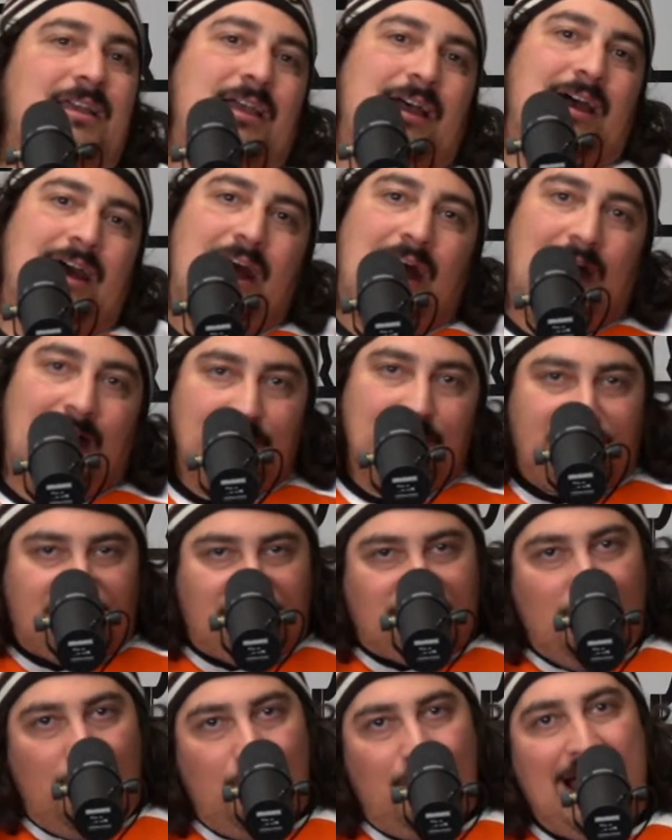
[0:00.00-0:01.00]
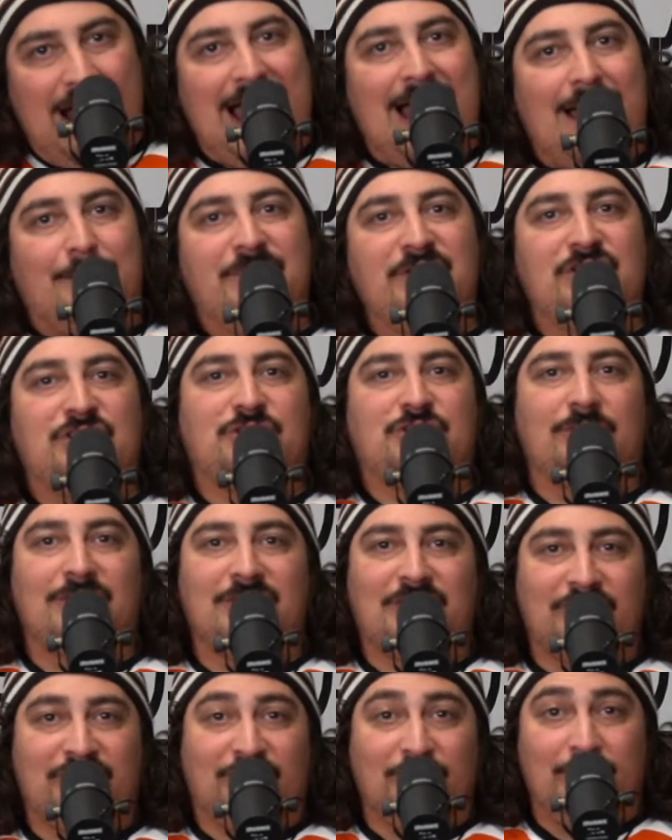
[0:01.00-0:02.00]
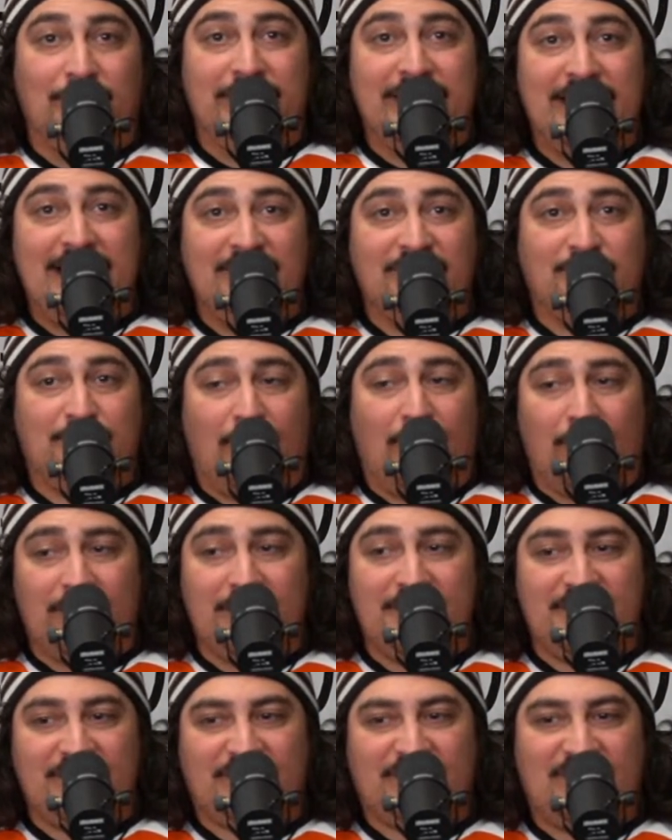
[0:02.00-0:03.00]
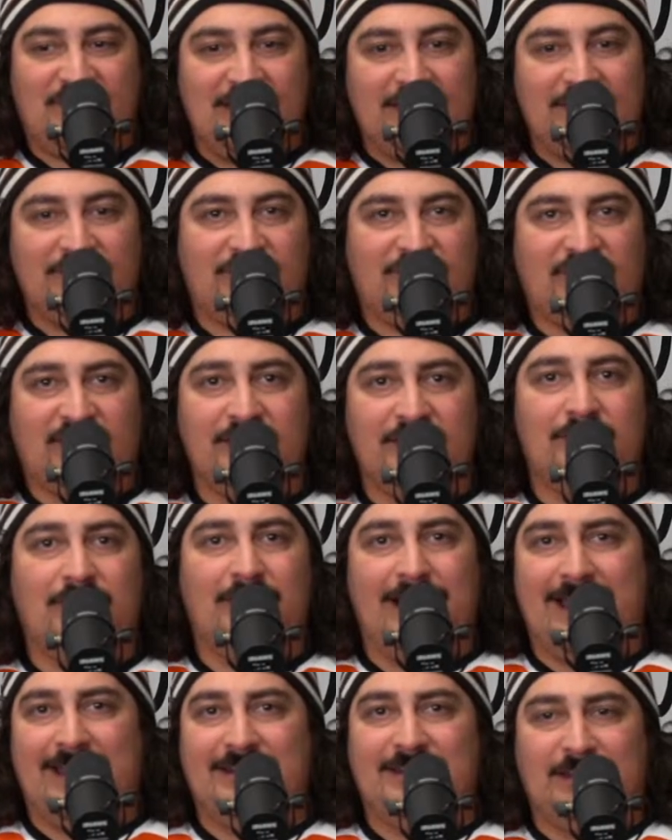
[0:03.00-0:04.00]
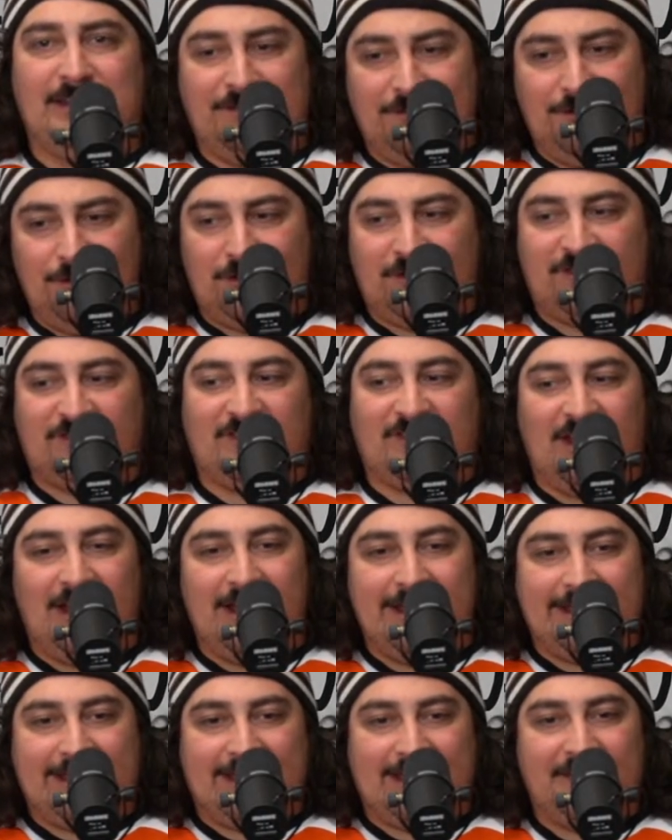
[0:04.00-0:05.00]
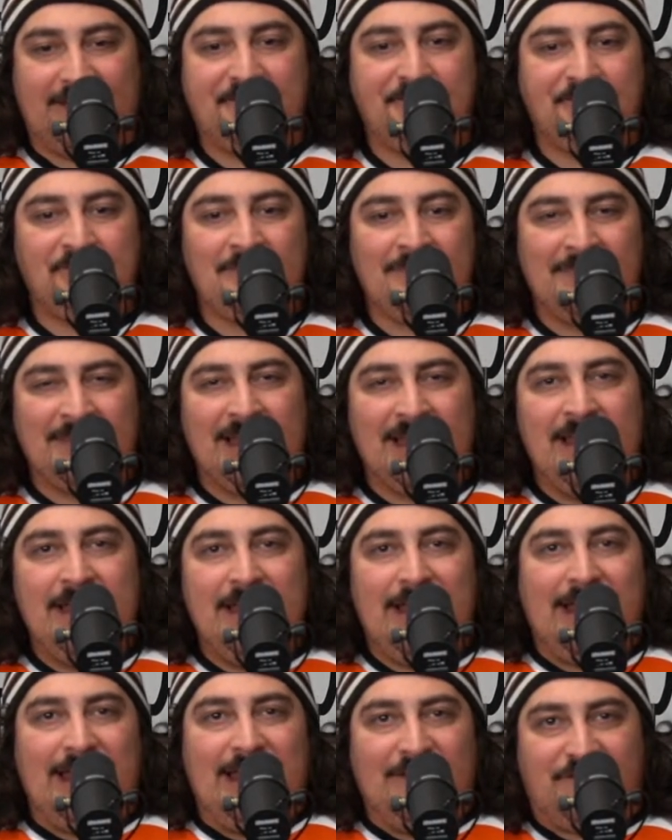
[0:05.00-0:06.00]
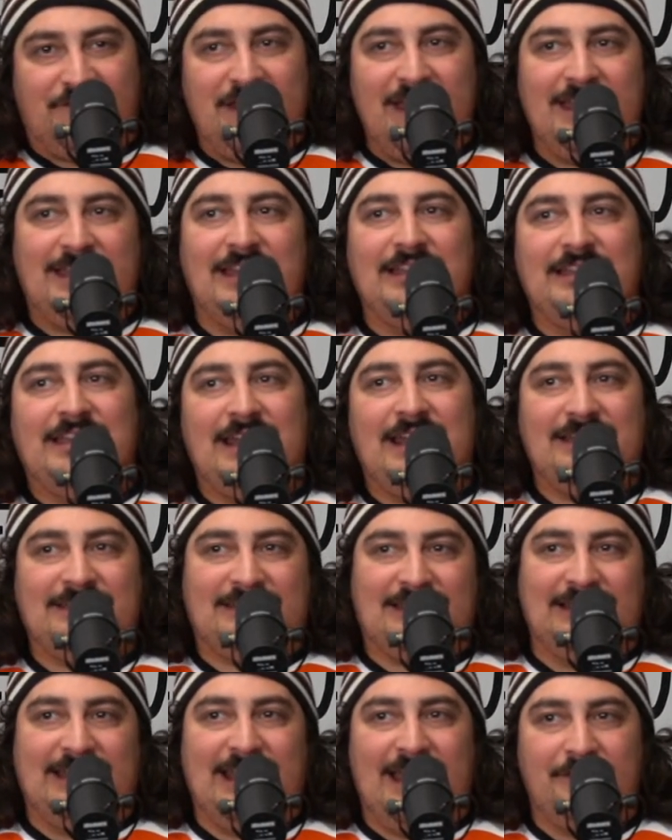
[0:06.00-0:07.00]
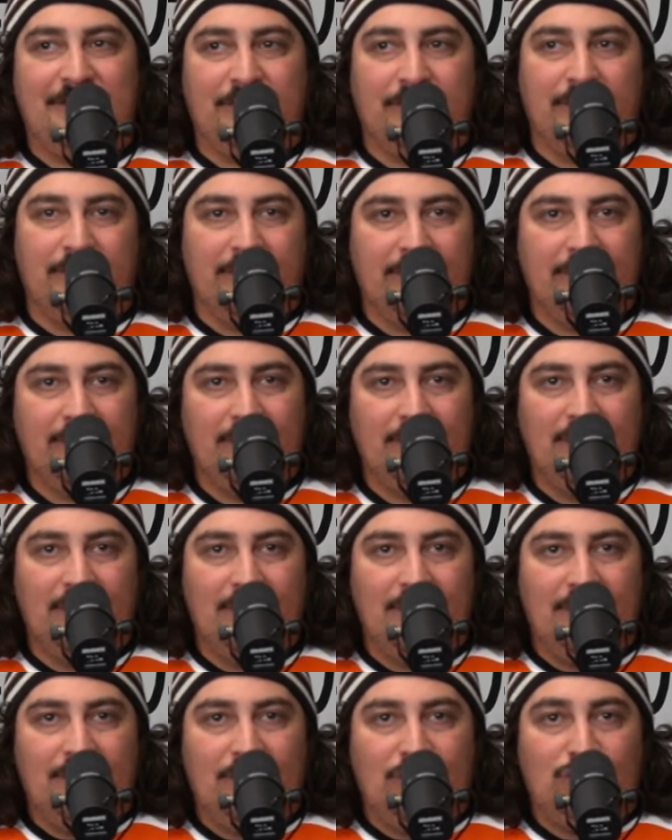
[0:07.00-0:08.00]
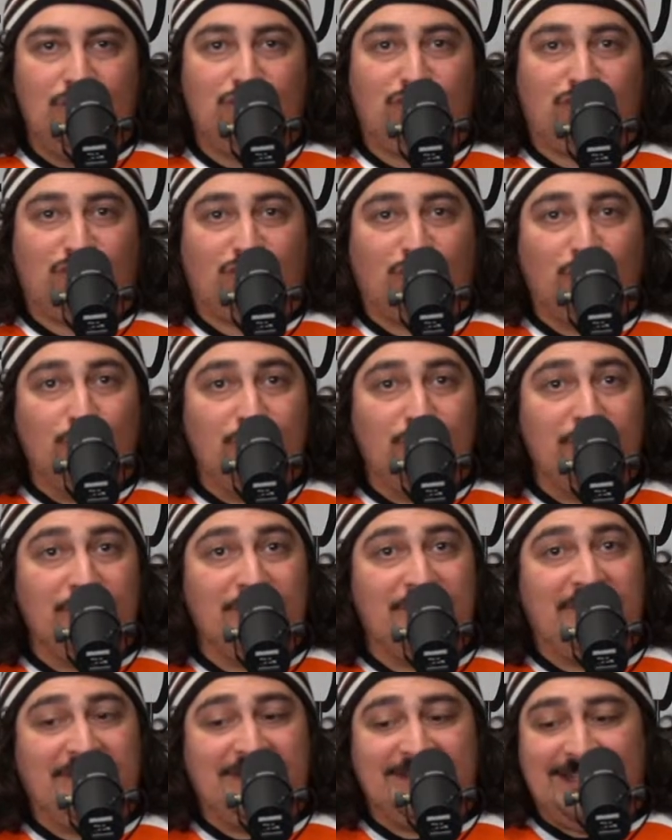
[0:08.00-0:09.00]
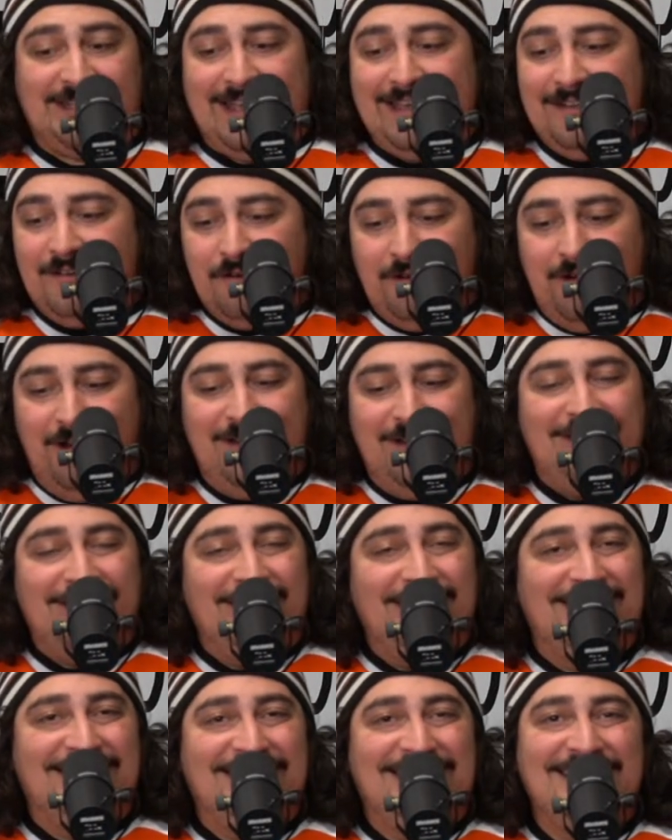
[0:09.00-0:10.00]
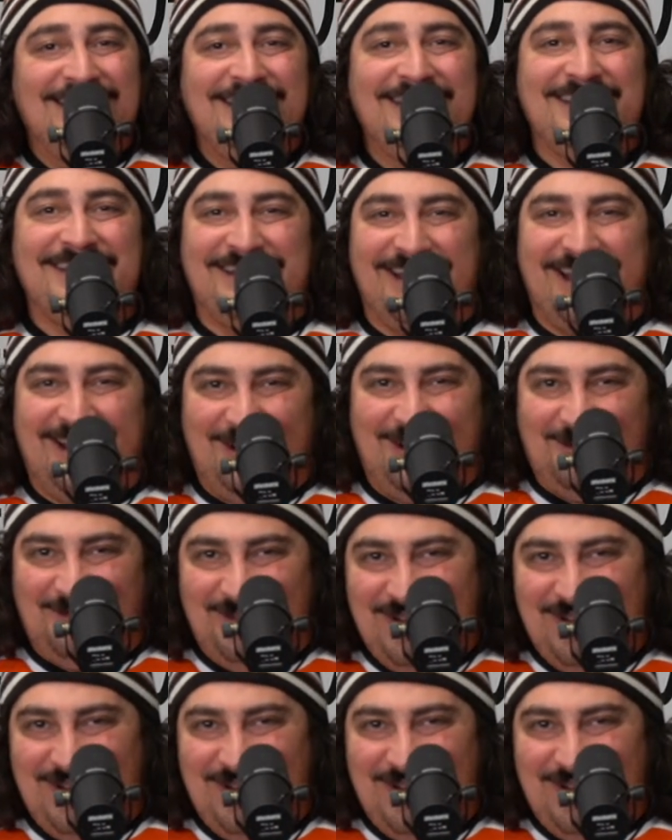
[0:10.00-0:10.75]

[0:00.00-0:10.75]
I'm so happy Sean Couturier is part of this thing still, and it looks like if they can get it together sooner than later, you know,